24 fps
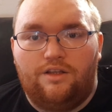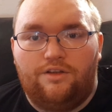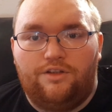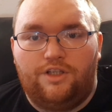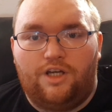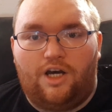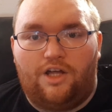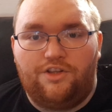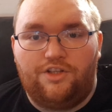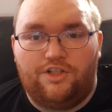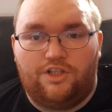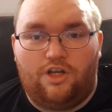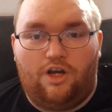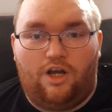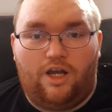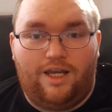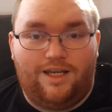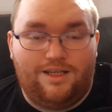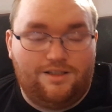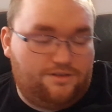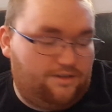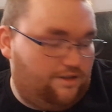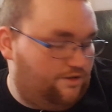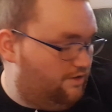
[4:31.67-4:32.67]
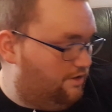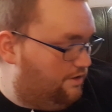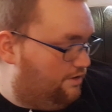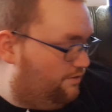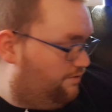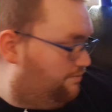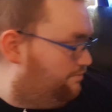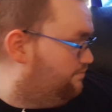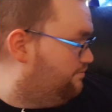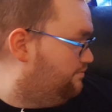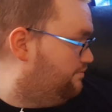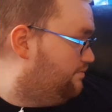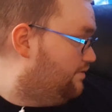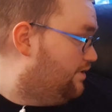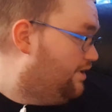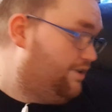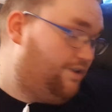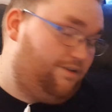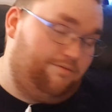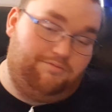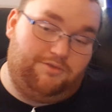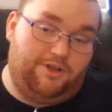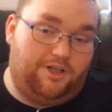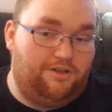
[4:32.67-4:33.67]
The Other Guys,
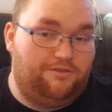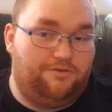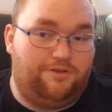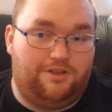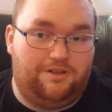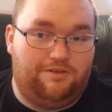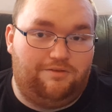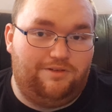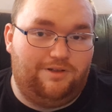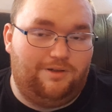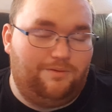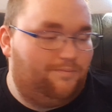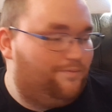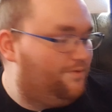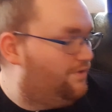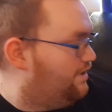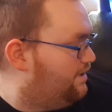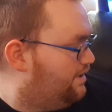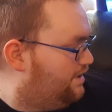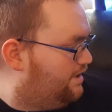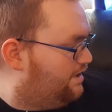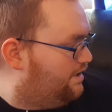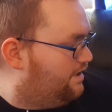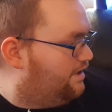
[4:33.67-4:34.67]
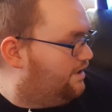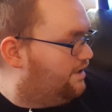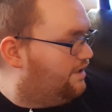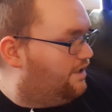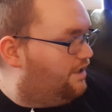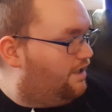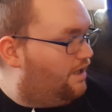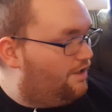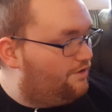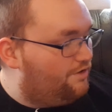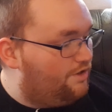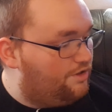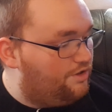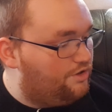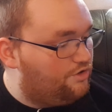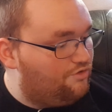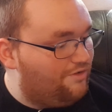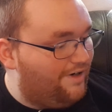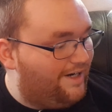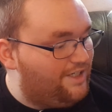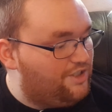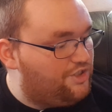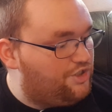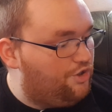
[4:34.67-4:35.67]
another funny film. Another
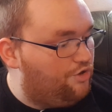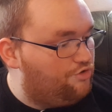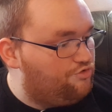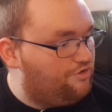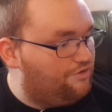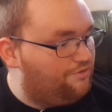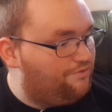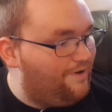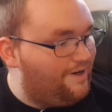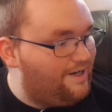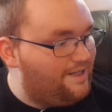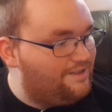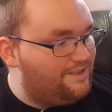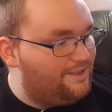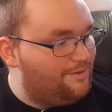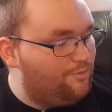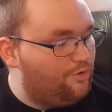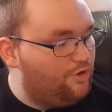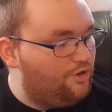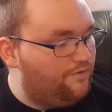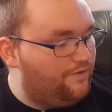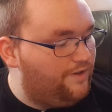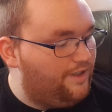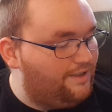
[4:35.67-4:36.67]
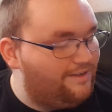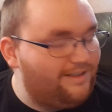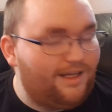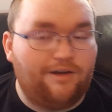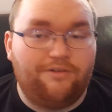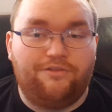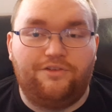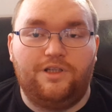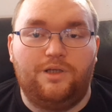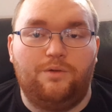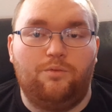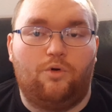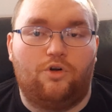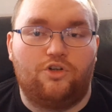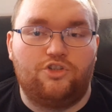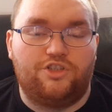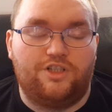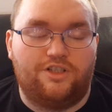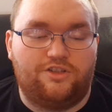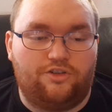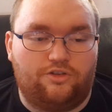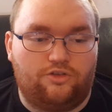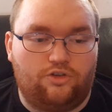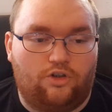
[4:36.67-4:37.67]
great children's fantasy movie. Definitely watch
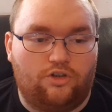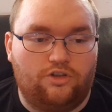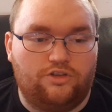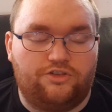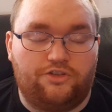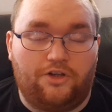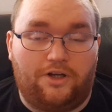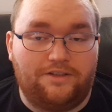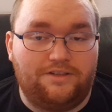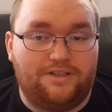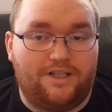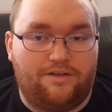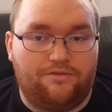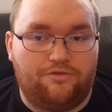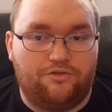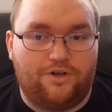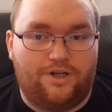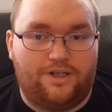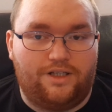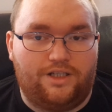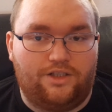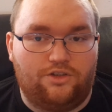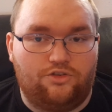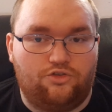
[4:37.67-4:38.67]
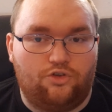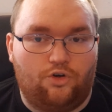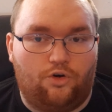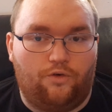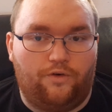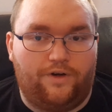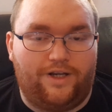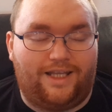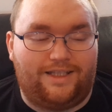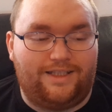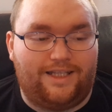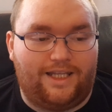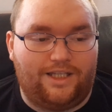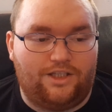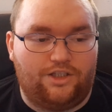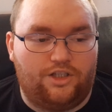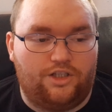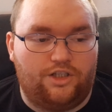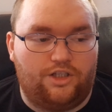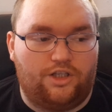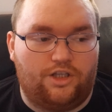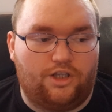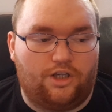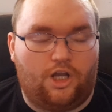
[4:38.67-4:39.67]
this alongside Never Ending Story and
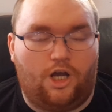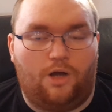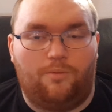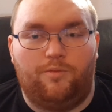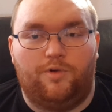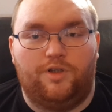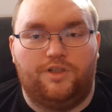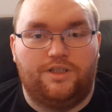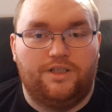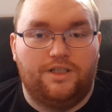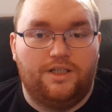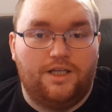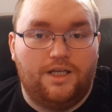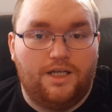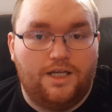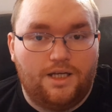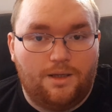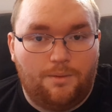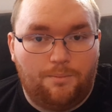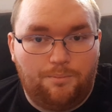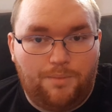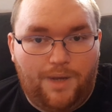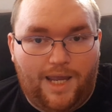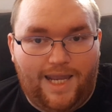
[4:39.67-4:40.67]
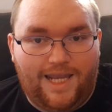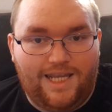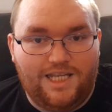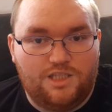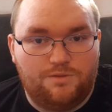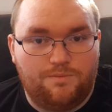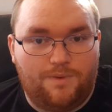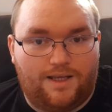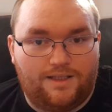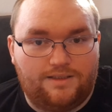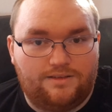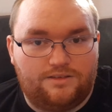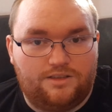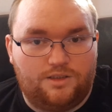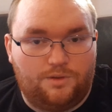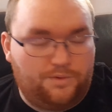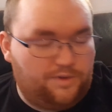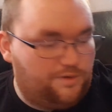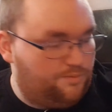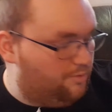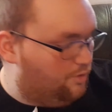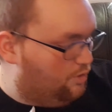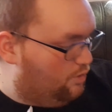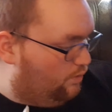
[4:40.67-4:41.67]
Indian in the Cupboard. Page Master
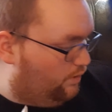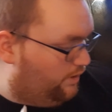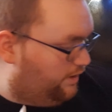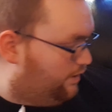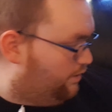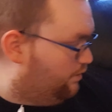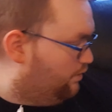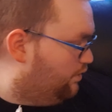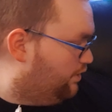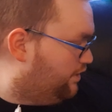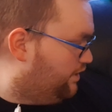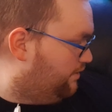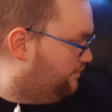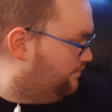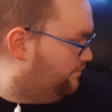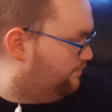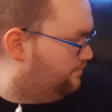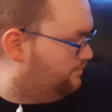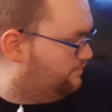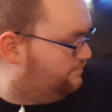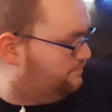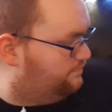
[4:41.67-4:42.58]
with Macaulay Culkin.